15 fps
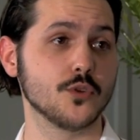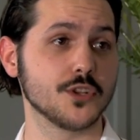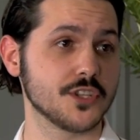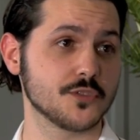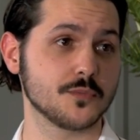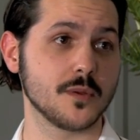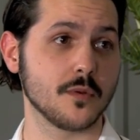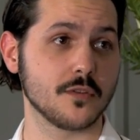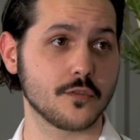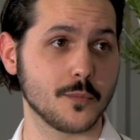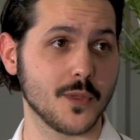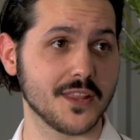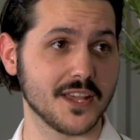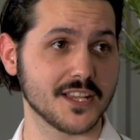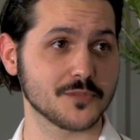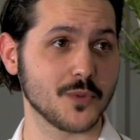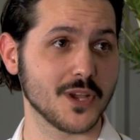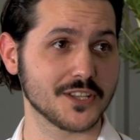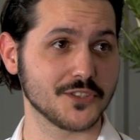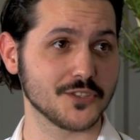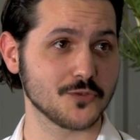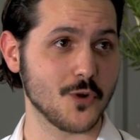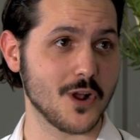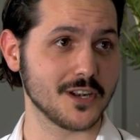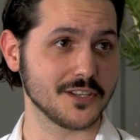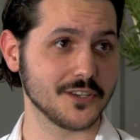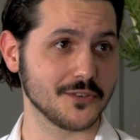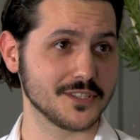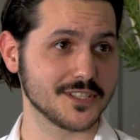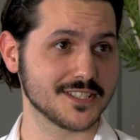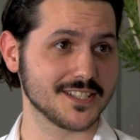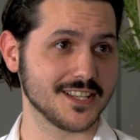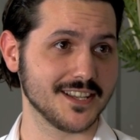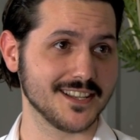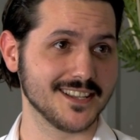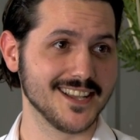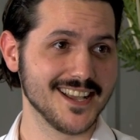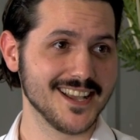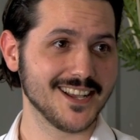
British people from that aspect as well, you know, it's a